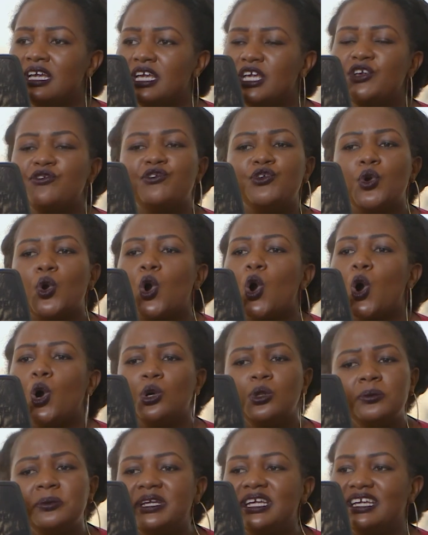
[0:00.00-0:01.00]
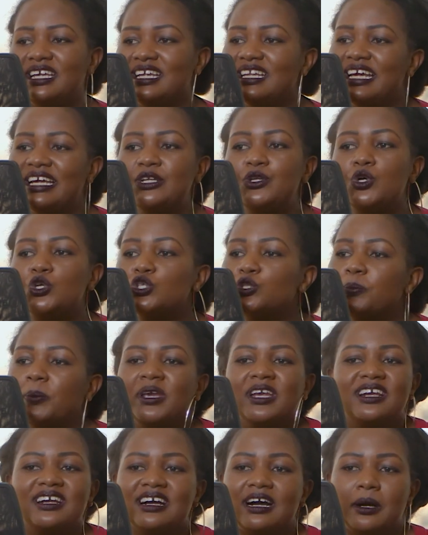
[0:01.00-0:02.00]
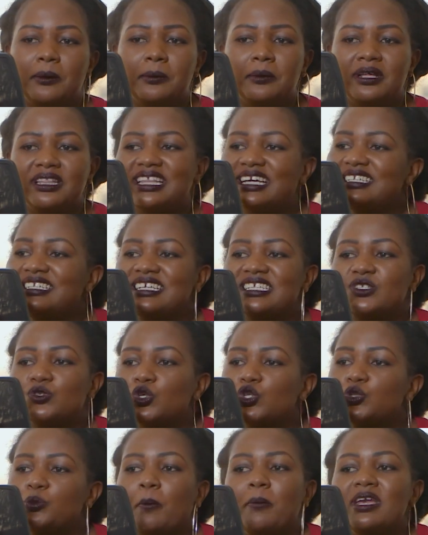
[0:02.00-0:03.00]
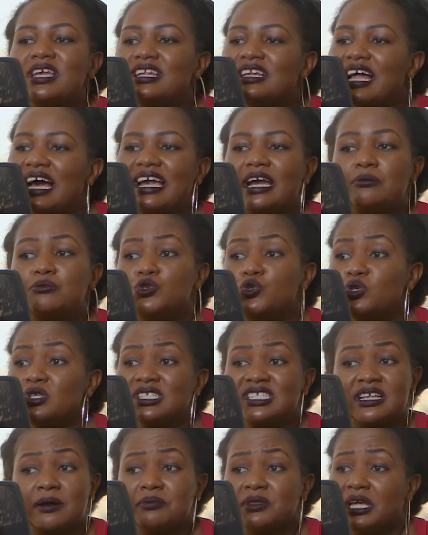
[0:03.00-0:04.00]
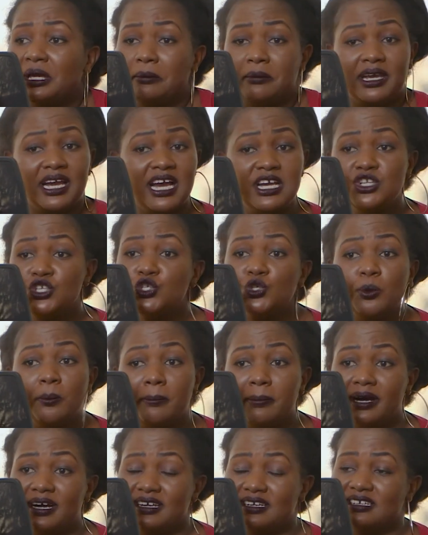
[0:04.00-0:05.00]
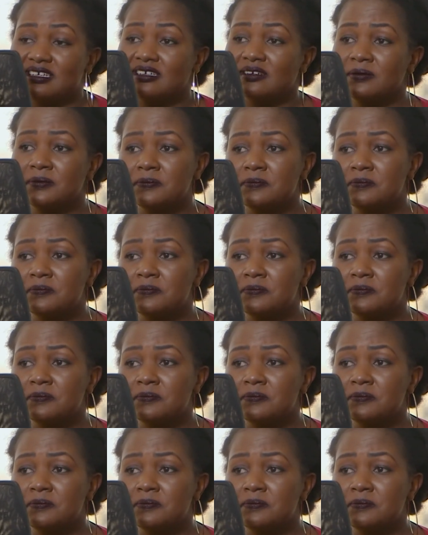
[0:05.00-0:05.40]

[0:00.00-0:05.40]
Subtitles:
If you call me and I don't pick up, that does not mean I am doing something behind your back.